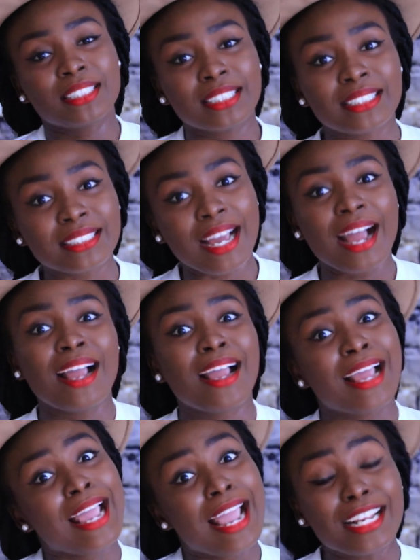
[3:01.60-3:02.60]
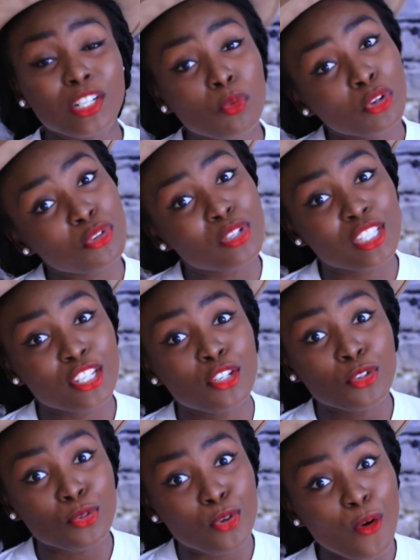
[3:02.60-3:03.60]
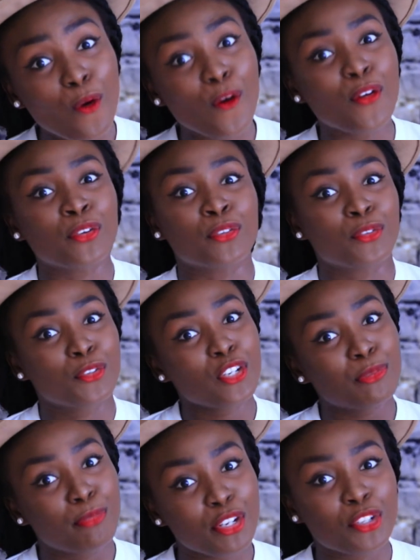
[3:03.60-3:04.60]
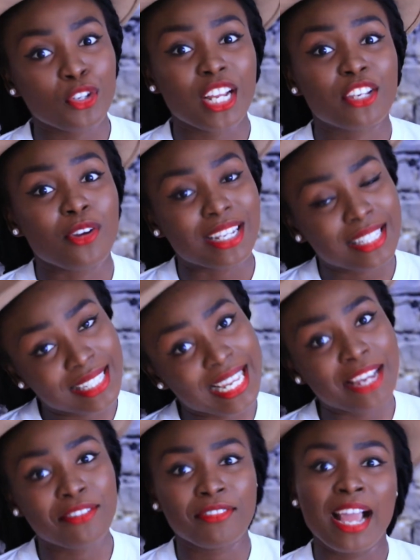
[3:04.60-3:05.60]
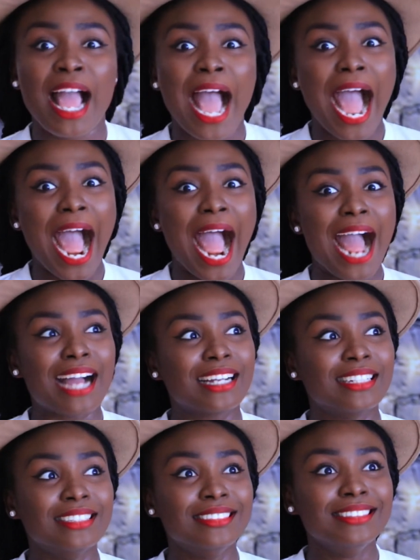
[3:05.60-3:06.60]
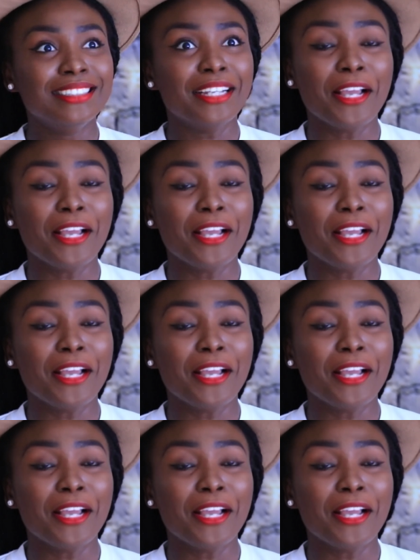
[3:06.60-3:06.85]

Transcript: sister anyone you see you go on just make sure that you are safe and